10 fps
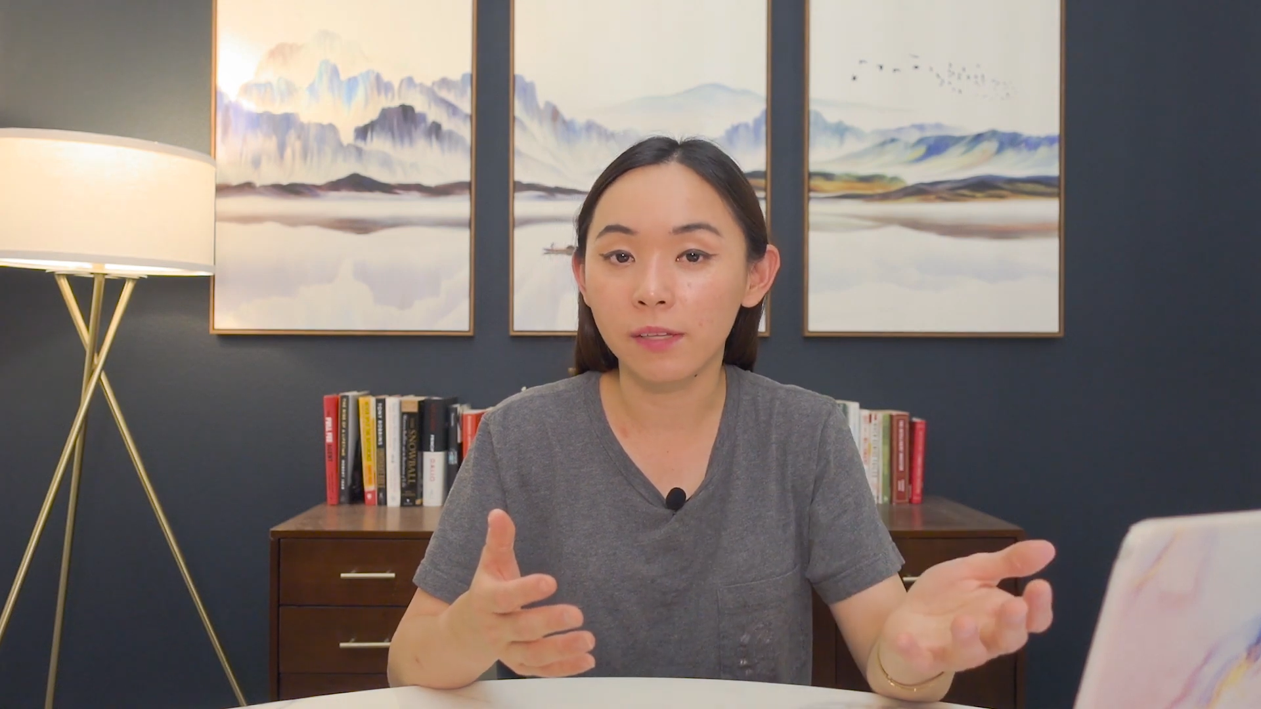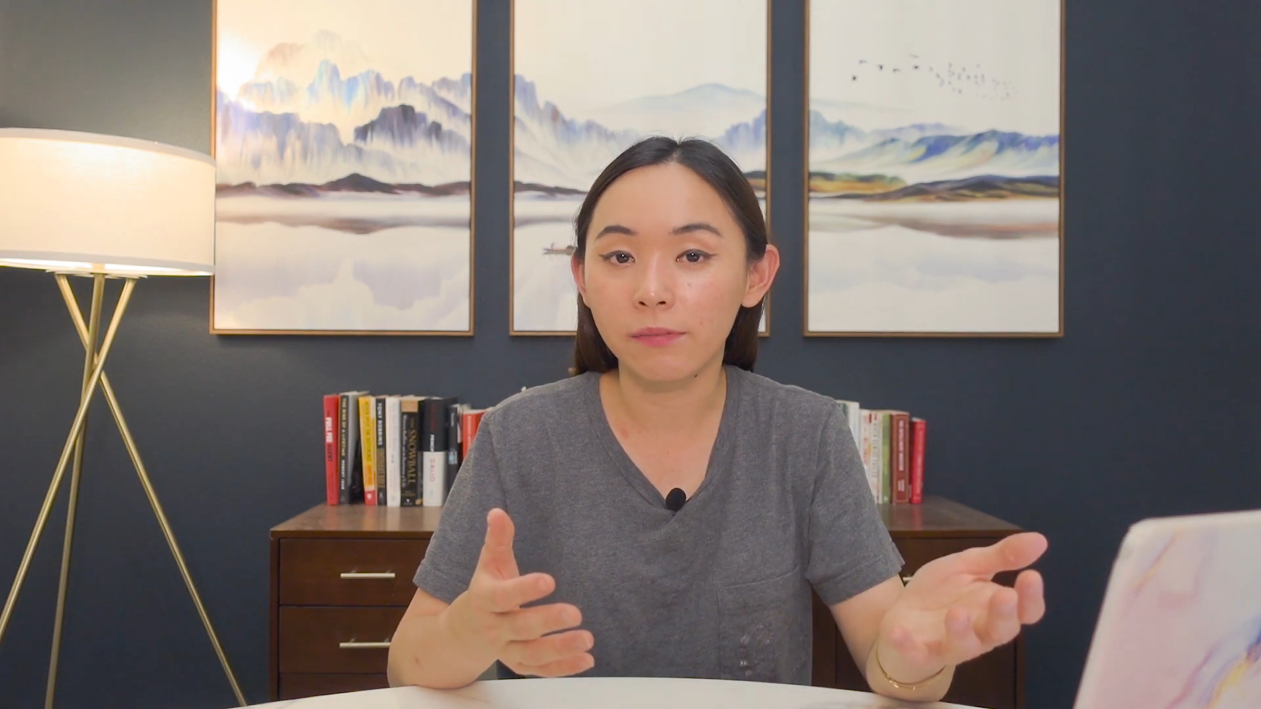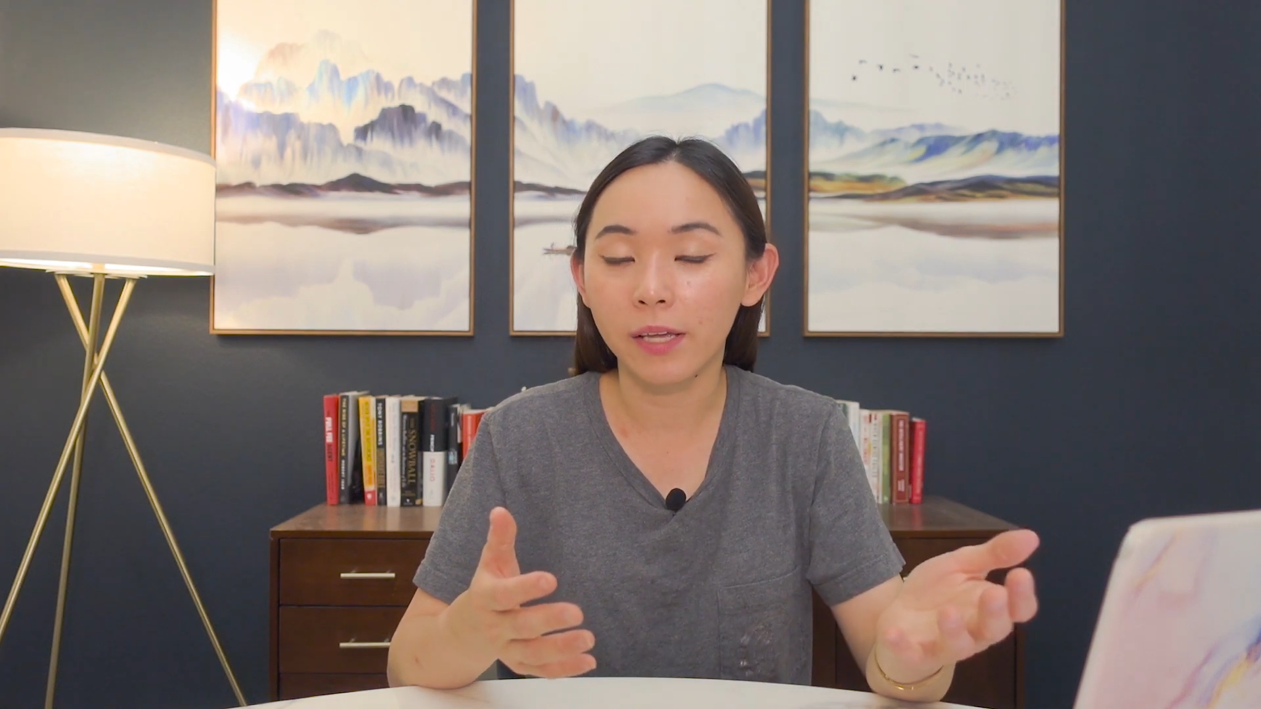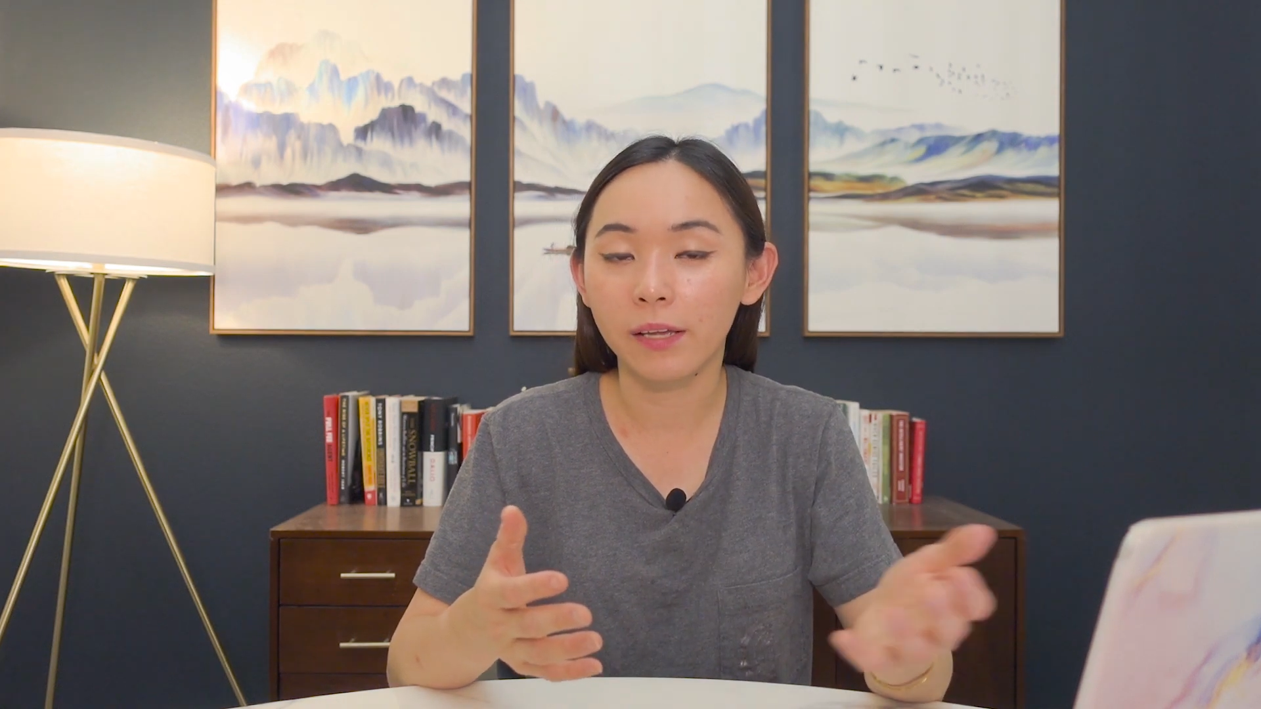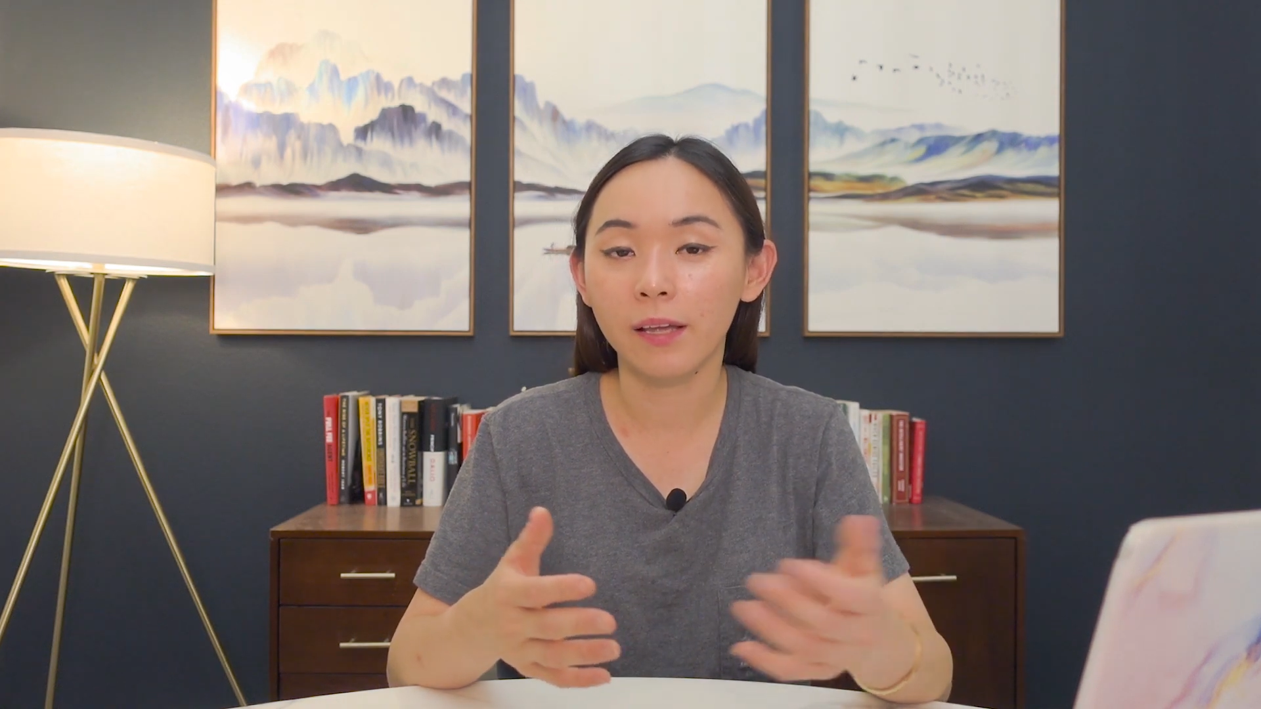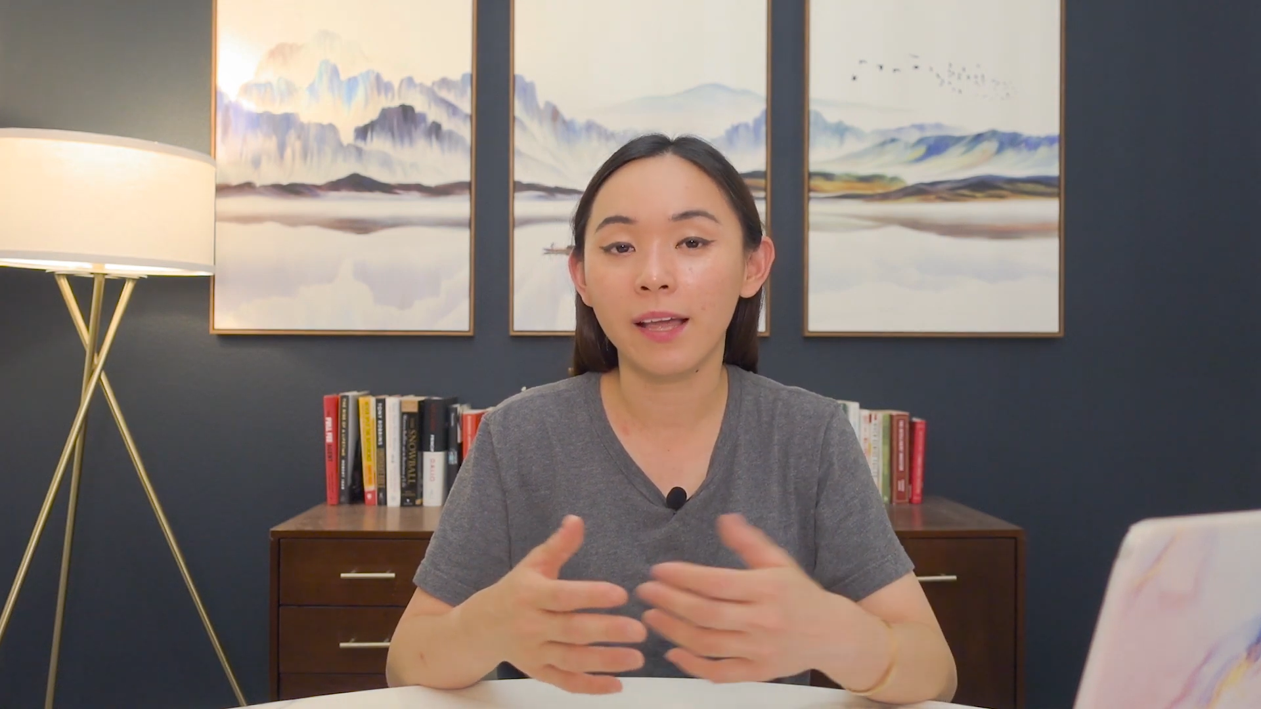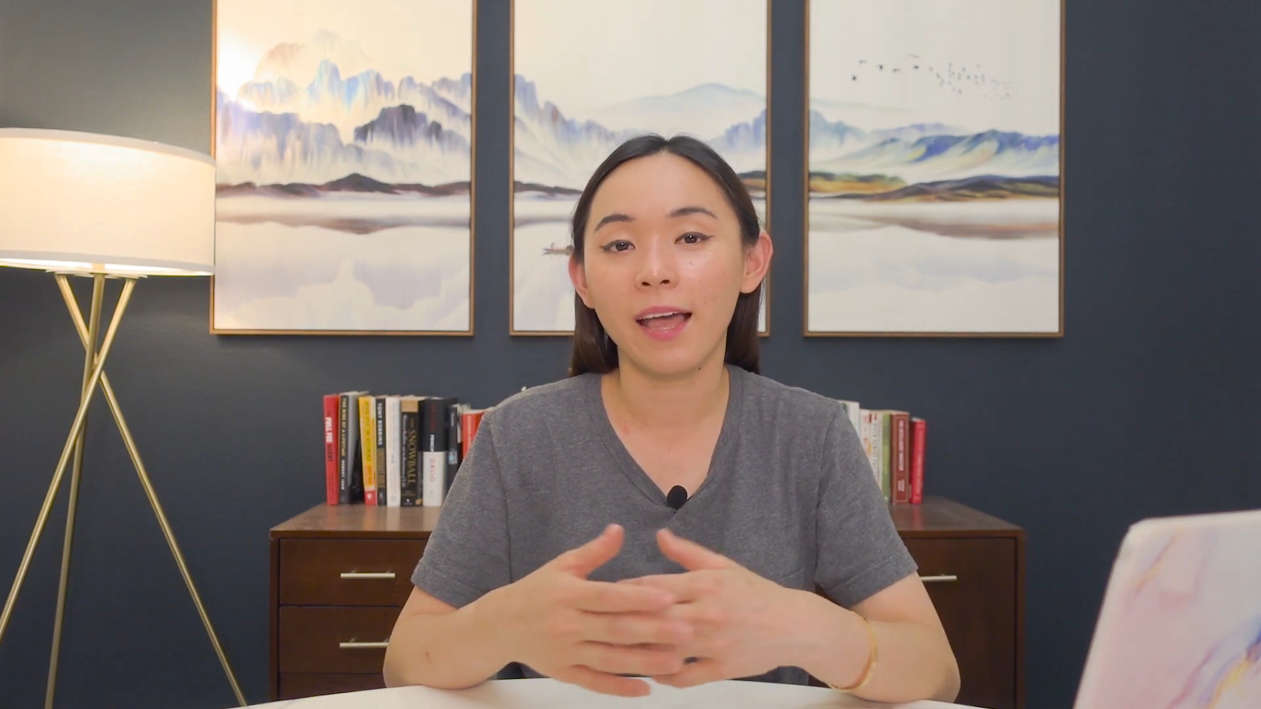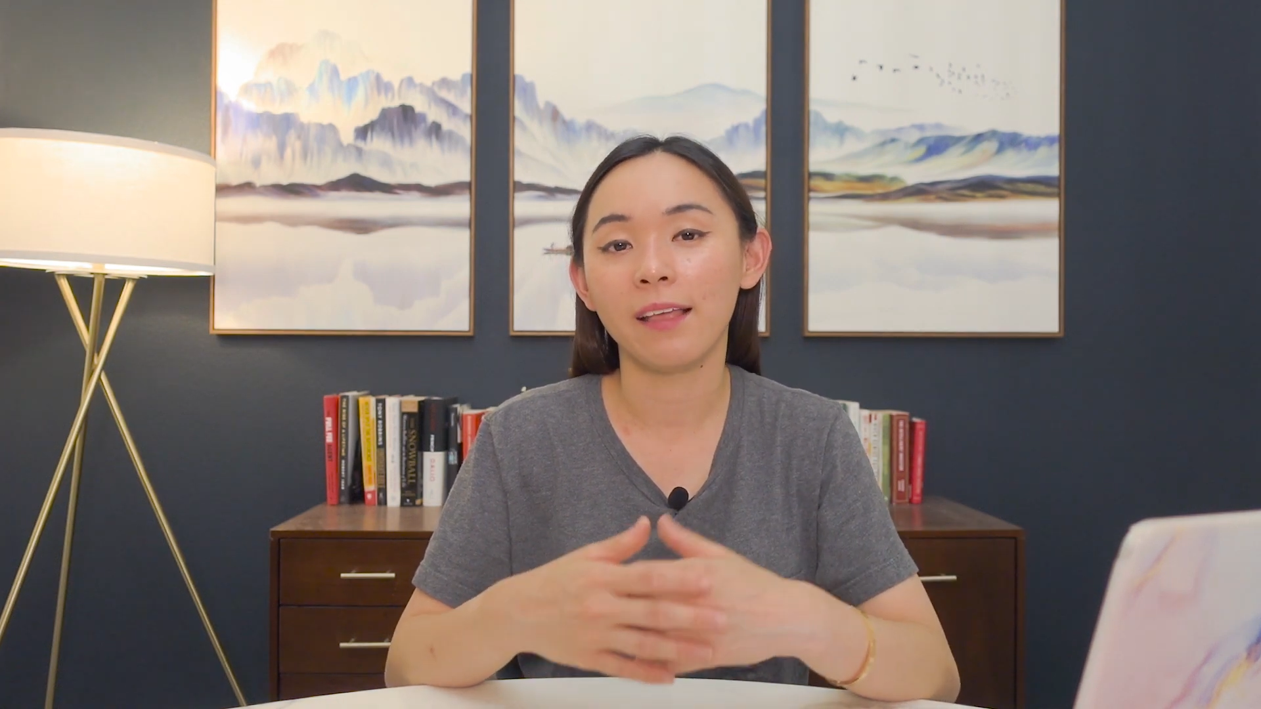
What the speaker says: living